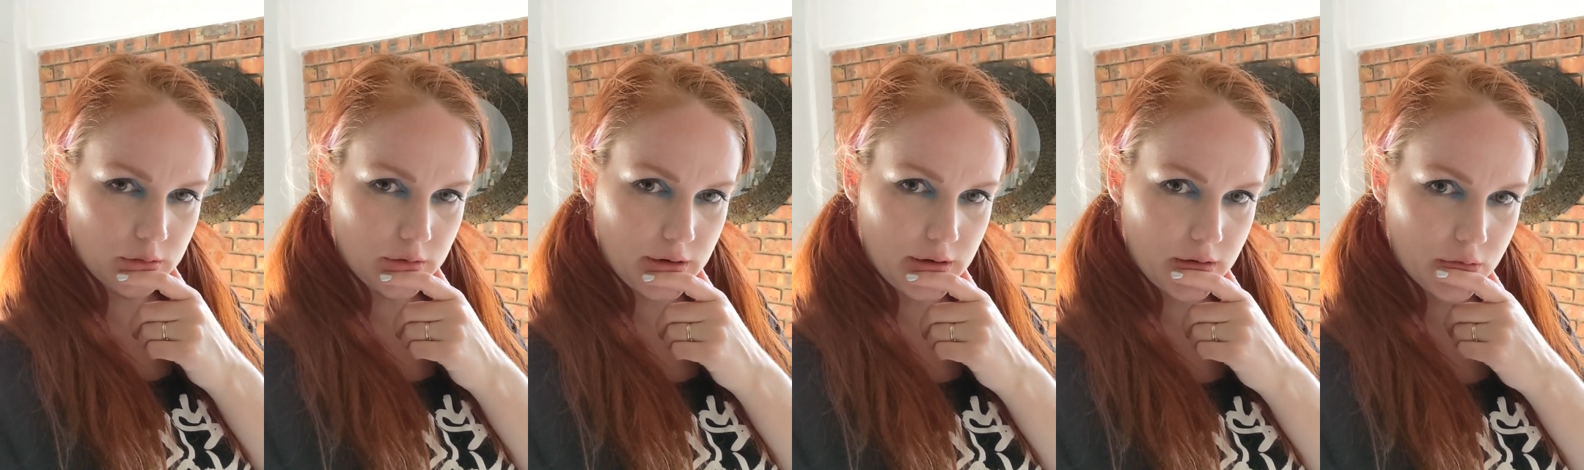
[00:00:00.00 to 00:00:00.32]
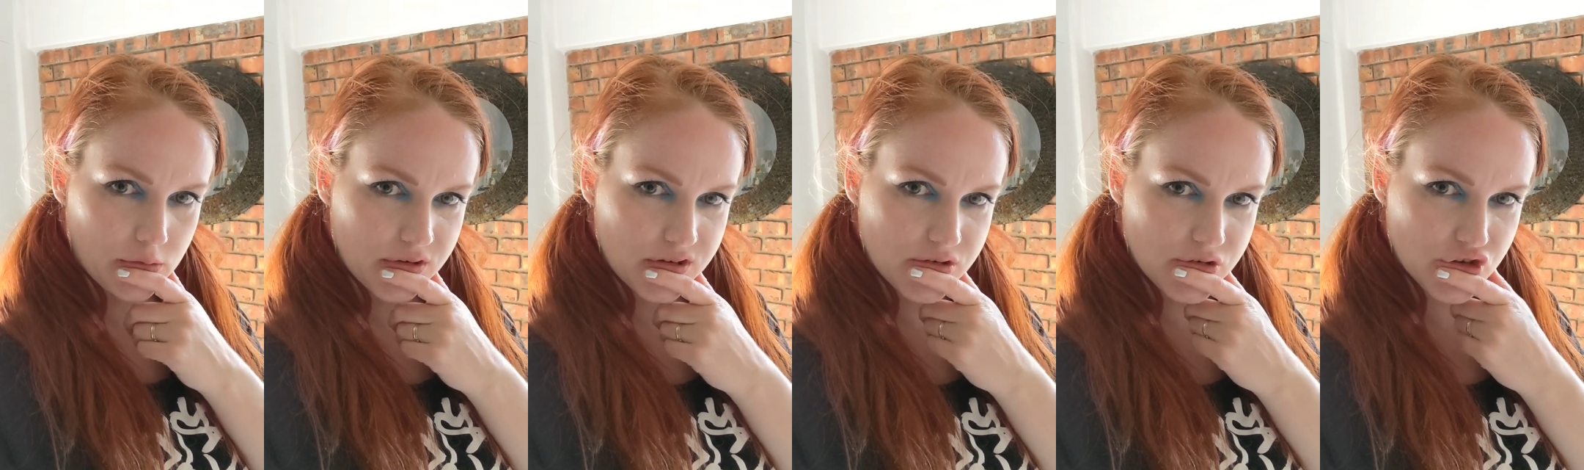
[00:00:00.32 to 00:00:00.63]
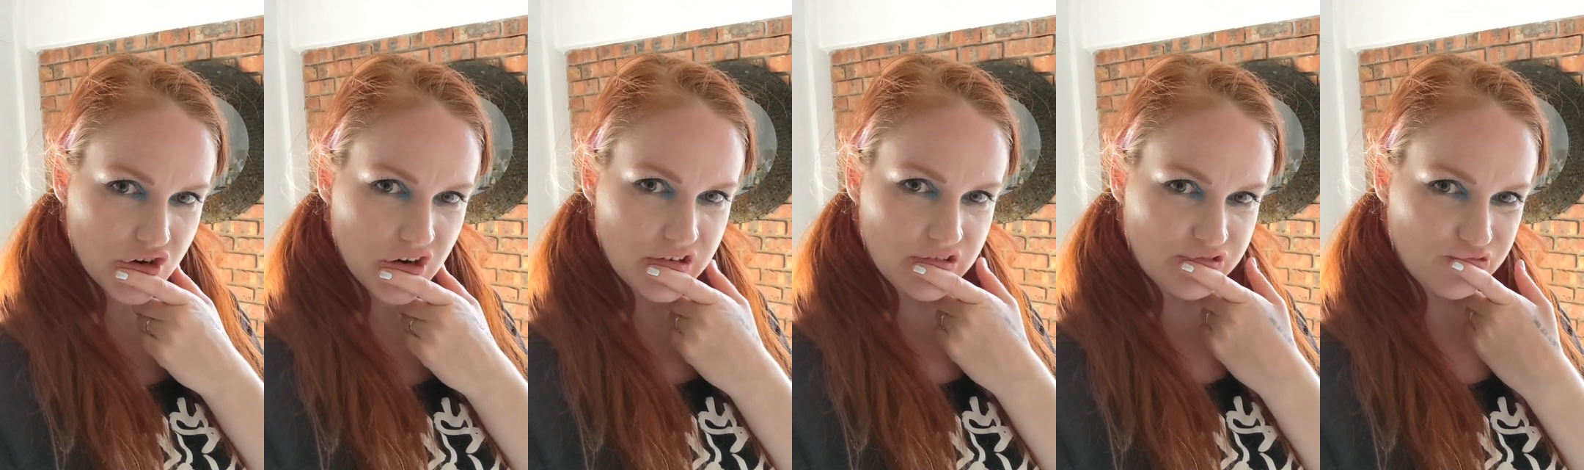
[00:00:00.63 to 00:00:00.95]
around and
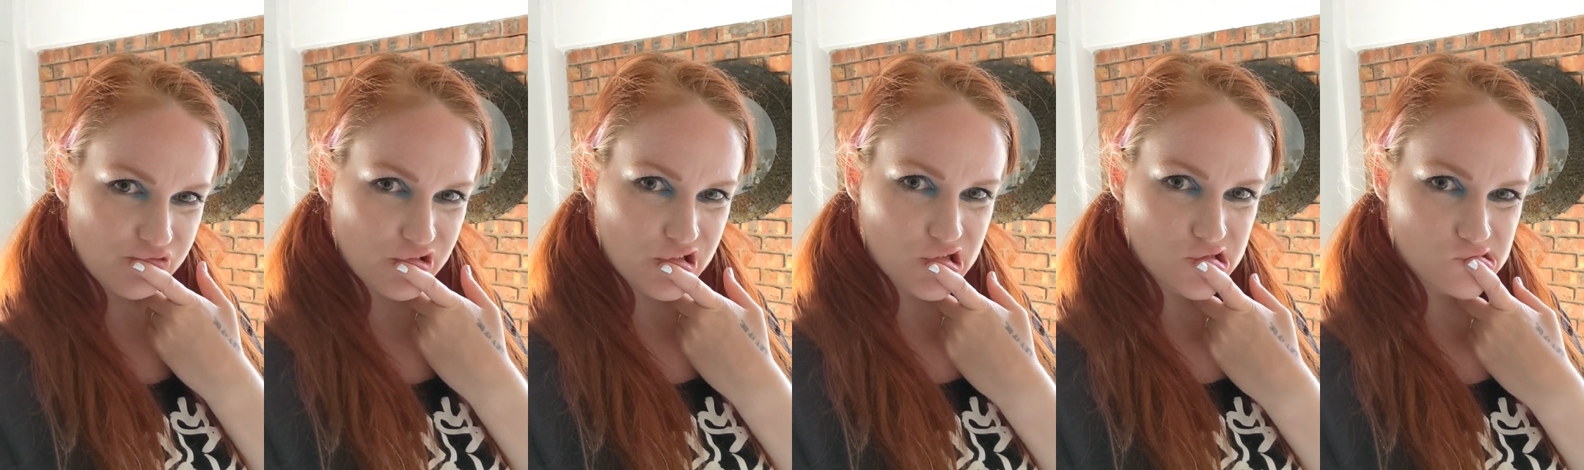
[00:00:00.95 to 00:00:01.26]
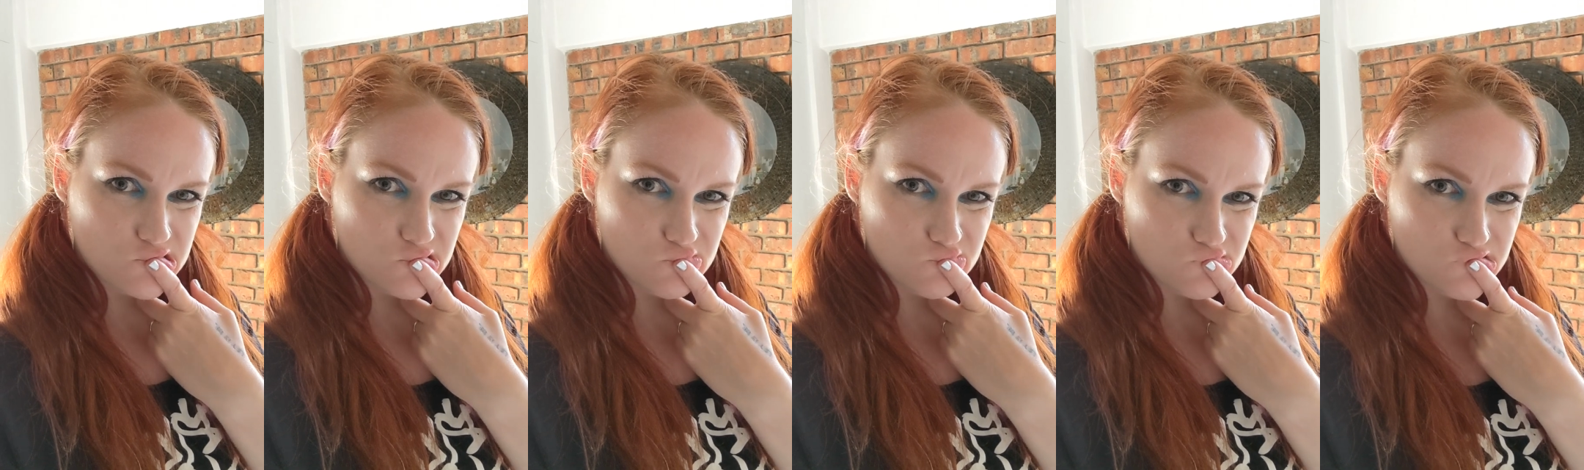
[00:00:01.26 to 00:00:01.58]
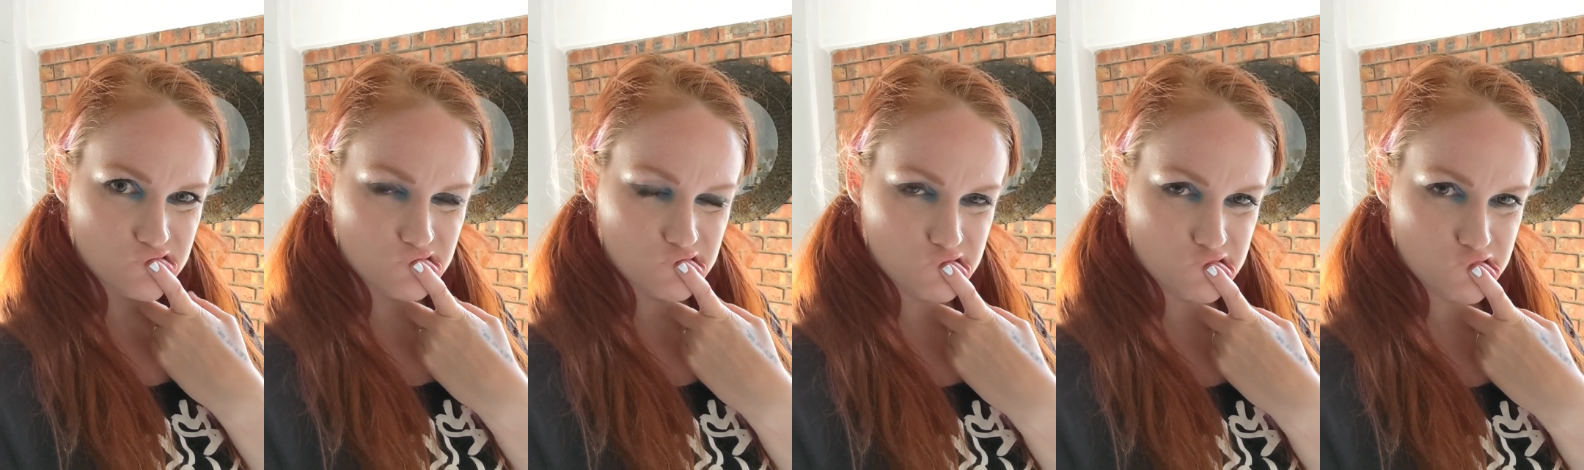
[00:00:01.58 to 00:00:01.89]
try to find
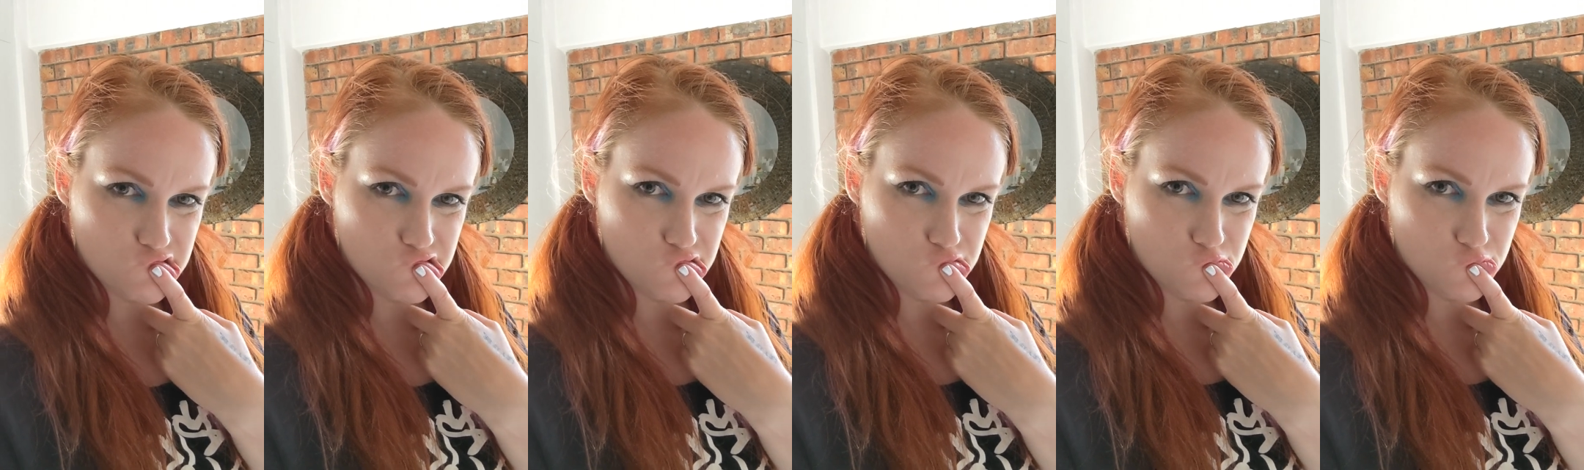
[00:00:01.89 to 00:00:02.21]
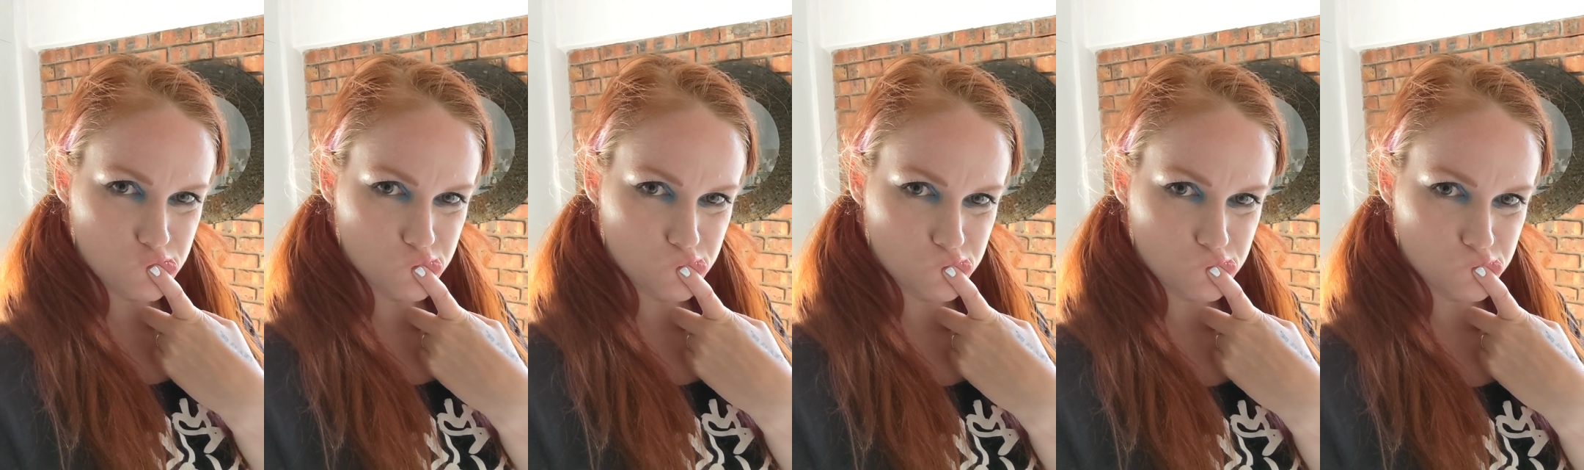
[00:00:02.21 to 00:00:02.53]
something to do.